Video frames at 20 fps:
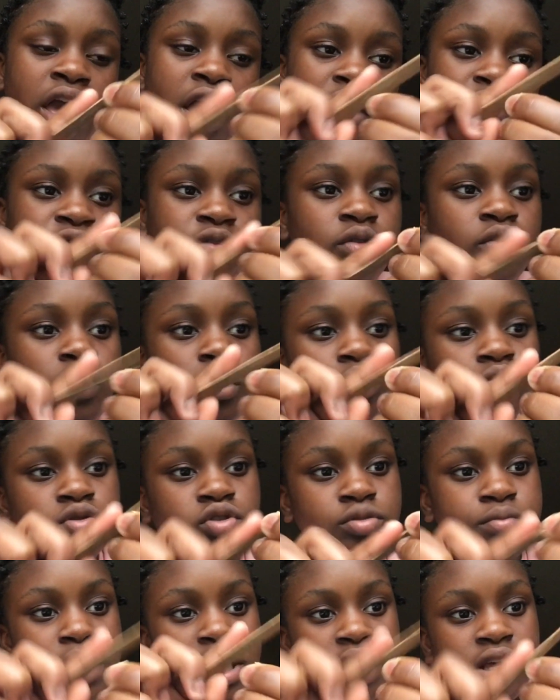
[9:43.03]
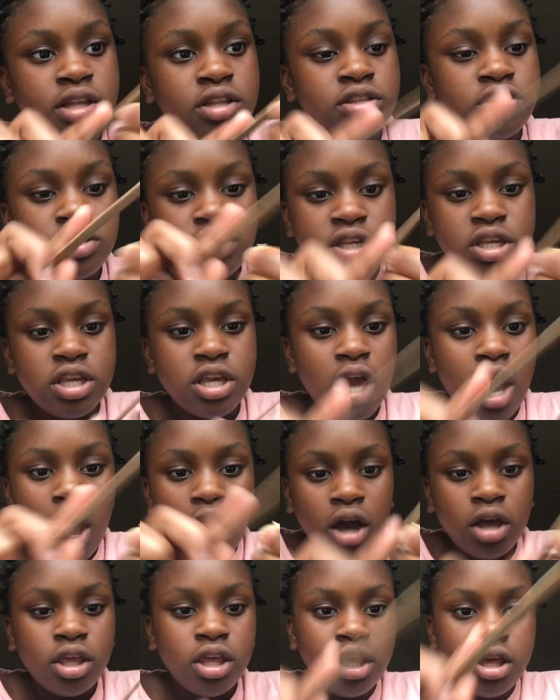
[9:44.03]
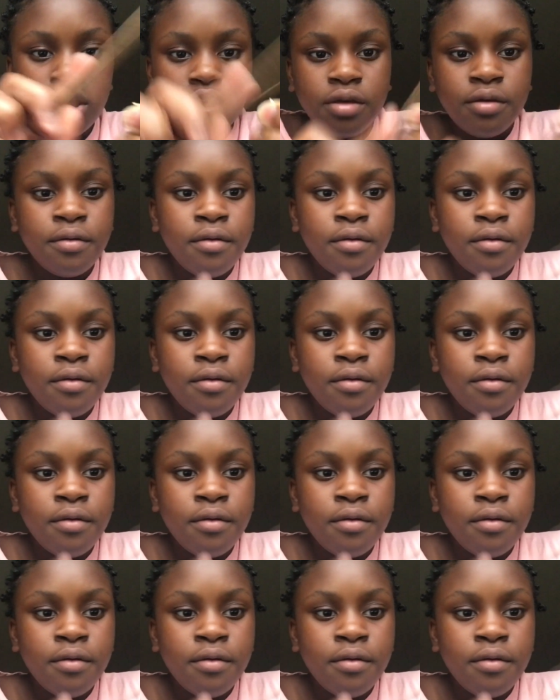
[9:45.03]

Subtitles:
If you know, Jamaicans eat aki,